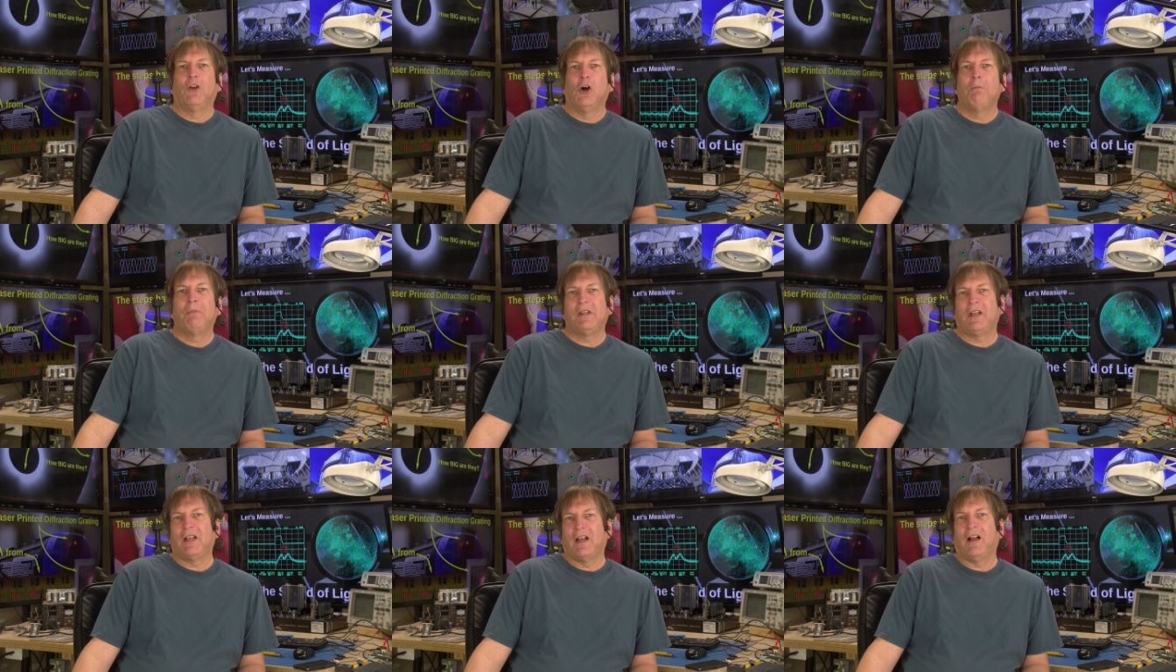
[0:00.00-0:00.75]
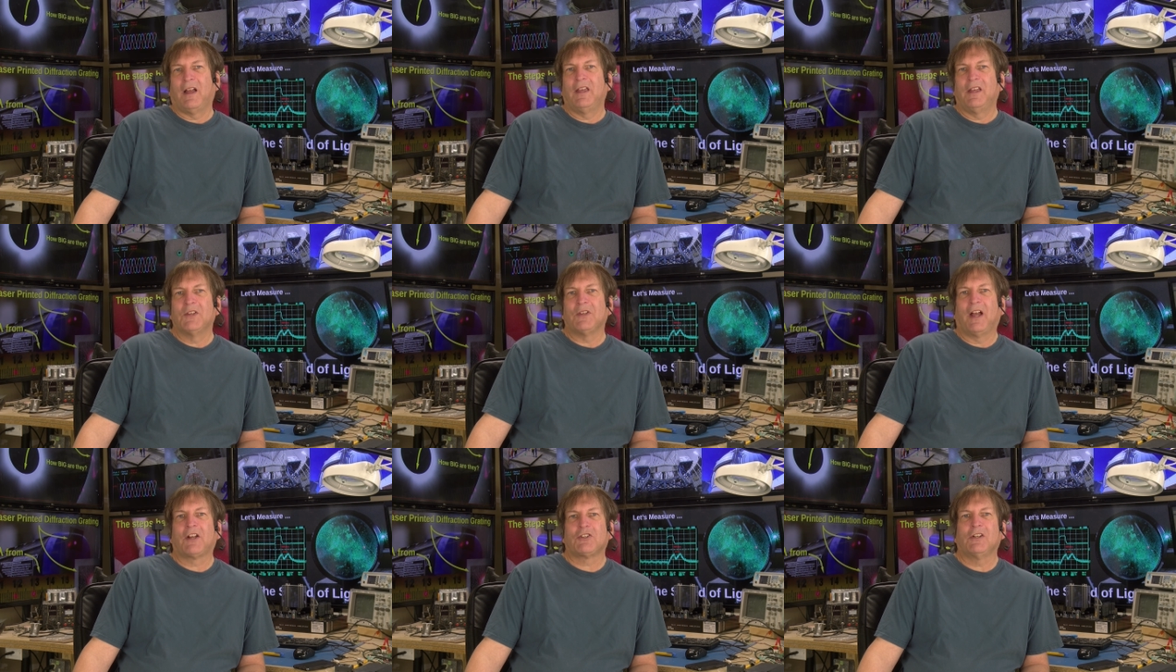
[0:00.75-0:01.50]
OpenAI is
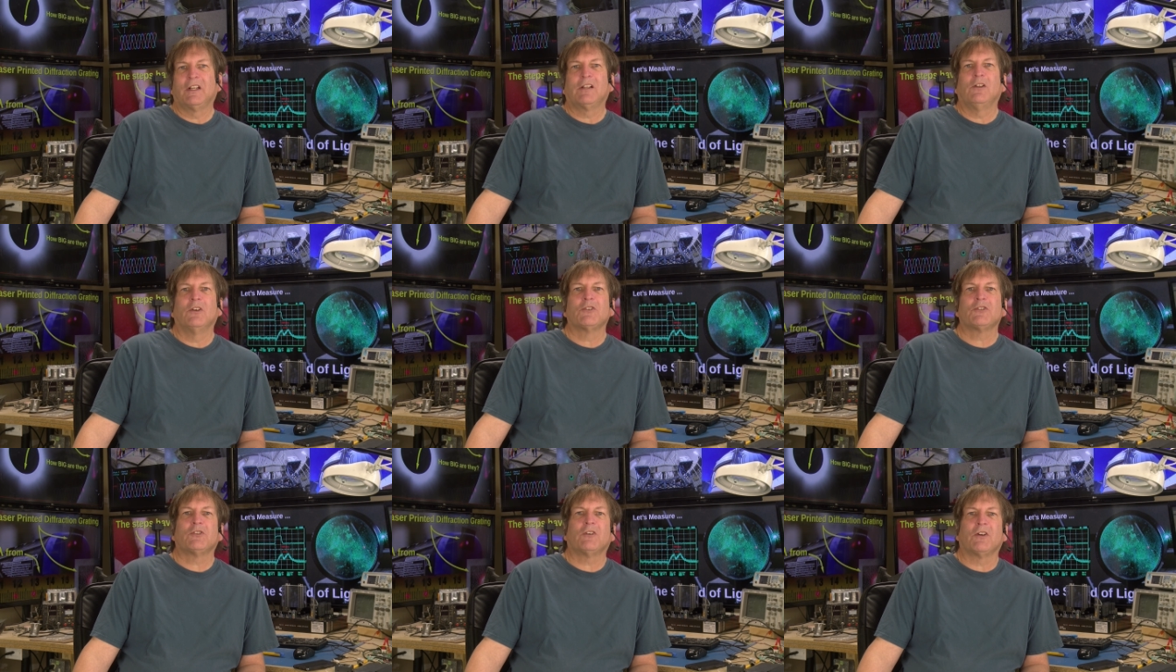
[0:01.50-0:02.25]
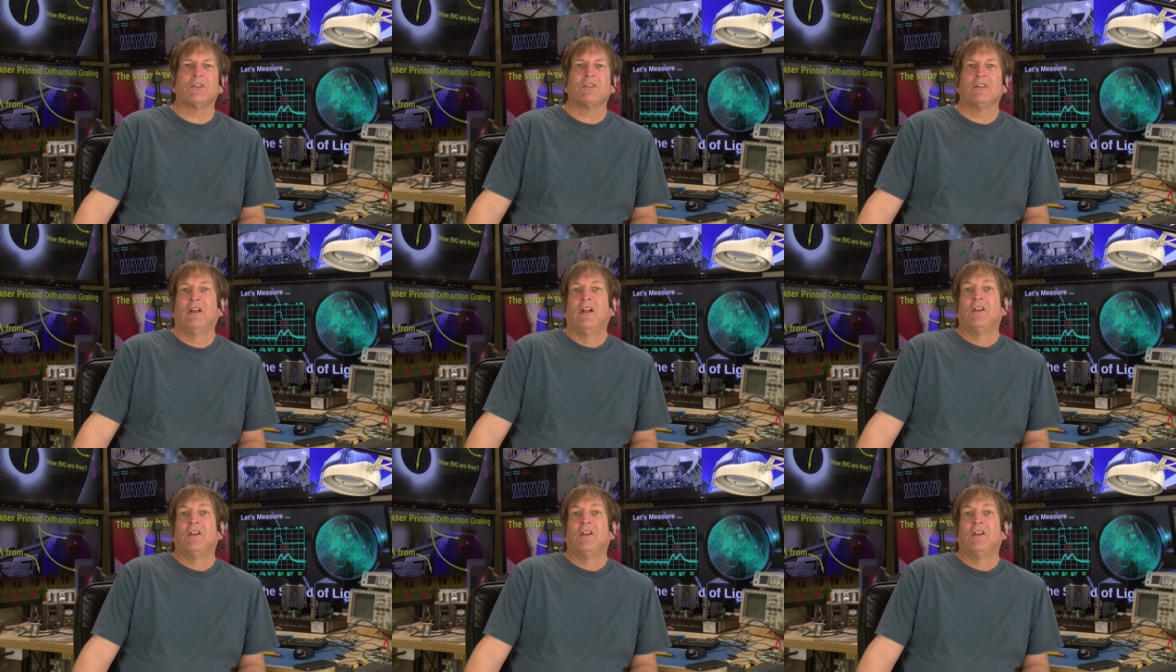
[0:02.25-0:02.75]
actually closed source.